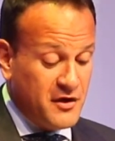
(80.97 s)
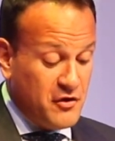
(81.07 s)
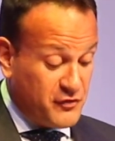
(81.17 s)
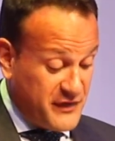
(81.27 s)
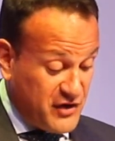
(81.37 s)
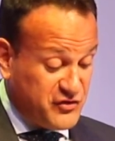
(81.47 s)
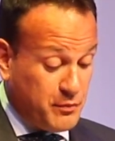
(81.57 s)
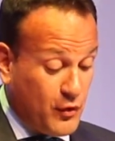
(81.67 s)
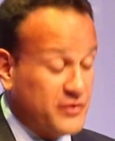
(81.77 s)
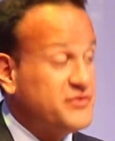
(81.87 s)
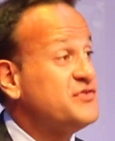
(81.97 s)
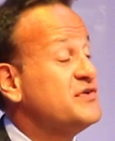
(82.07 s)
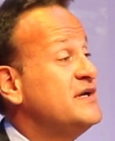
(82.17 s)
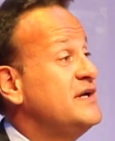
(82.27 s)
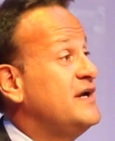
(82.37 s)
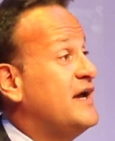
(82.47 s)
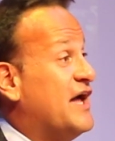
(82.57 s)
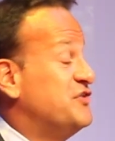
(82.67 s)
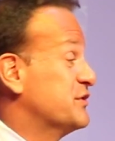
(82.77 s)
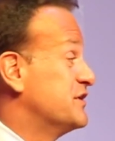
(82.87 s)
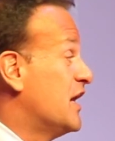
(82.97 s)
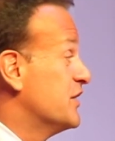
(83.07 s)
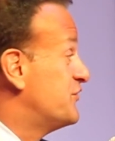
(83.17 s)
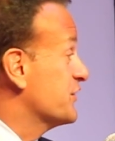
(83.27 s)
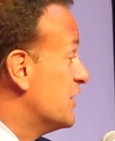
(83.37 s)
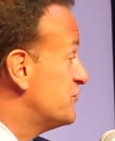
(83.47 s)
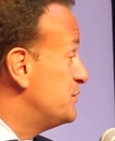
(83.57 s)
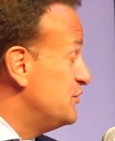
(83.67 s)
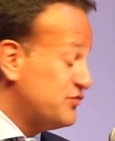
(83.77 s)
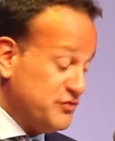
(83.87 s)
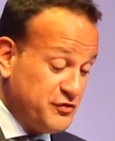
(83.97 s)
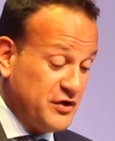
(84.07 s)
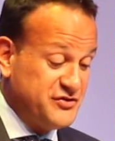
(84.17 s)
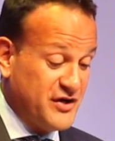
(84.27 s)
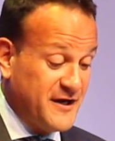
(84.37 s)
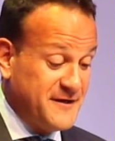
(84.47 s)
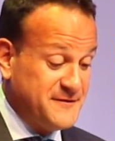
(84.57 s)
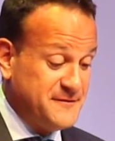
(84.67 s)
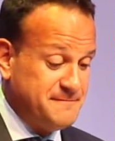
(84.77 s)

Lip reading: for their support and to acknowledge the contribution of Fáilte Ireland.